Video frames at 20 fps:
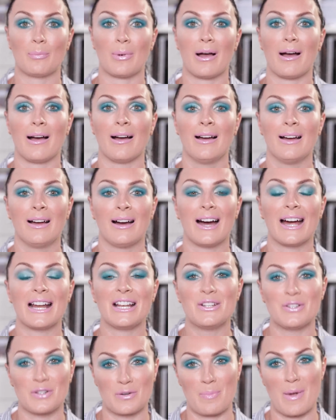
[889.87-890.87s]
but I
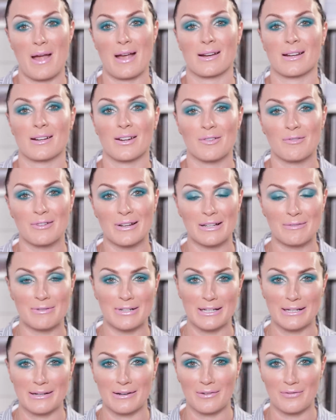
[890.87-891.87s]
look back and I really,
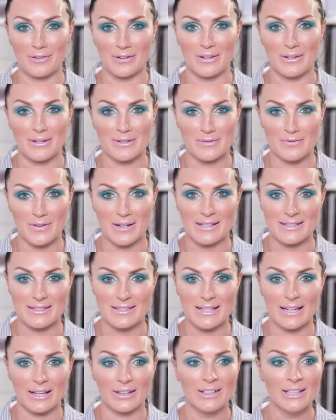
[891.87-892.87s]
really laugh at those events
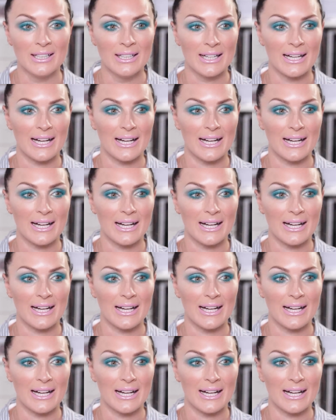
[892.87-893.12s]
now.